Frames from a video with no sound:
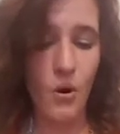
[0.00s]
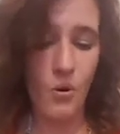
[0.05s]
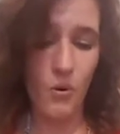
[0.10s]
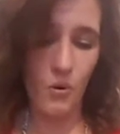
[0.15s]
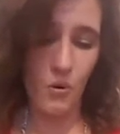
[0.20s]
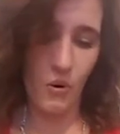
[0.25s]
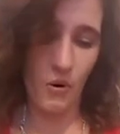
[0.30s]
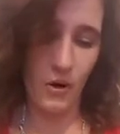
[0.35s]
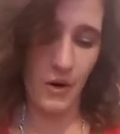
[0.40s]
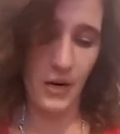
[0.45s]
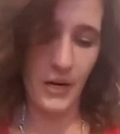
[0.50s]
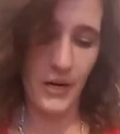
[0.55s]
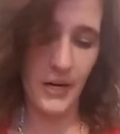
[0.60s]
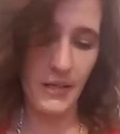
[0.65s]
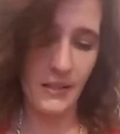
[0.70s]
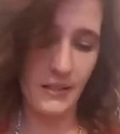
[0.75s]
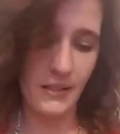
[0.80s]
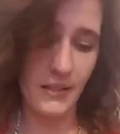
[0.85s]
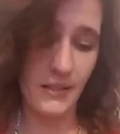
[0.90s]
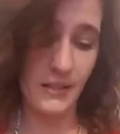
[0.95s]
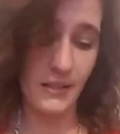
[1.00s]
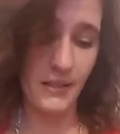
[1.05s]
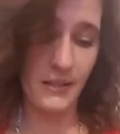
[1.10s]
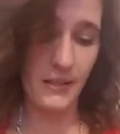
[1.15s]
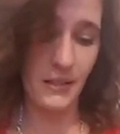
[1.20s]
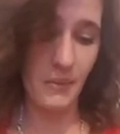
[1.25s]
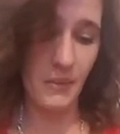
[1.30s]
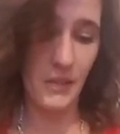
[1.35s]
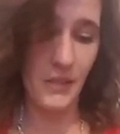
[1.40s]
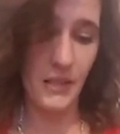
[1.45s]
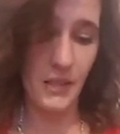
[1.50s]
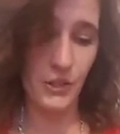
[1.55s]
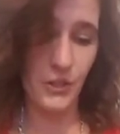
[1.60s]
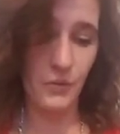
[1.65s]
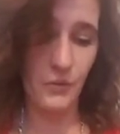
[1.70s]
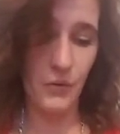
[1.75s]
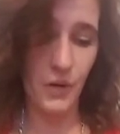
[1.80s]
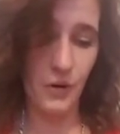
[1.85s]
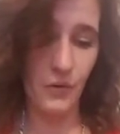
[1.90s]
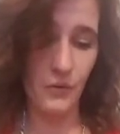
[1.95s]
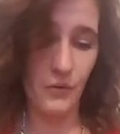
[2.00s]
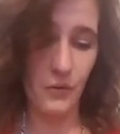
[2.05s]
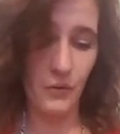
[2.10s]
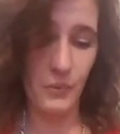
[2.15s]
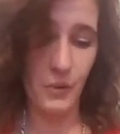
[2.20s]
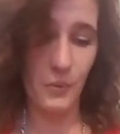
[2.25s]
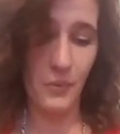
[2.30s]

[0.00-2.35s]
or this is somebody that you've known from